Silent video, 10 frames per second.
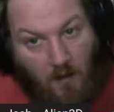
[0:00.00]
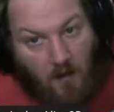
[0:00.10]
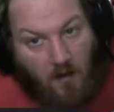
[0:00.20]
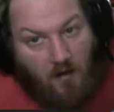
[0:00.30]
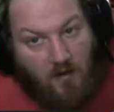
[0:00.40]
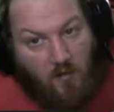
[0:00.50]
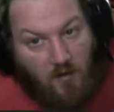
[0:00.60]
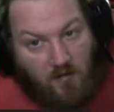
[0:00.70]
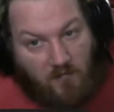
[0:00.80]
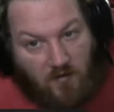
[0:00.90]
Hard at
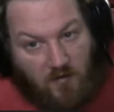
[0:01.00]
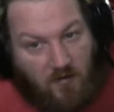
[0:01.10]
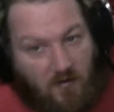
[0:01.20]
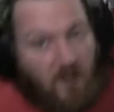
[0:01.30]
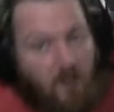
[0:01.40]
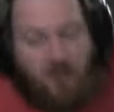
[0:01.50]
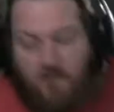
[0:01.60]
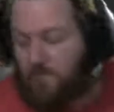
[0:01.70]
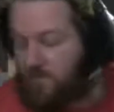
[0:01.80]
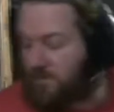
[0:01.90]
work for another hour.
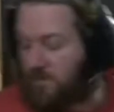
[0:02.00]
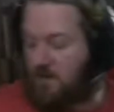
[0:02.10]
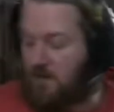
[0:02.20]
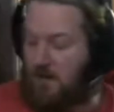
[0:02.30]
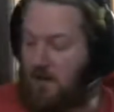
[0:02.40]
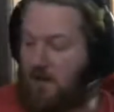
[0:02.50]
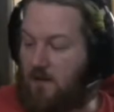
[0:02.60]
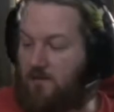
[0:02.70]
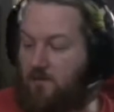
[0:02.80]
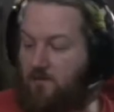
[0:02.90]
Yeah.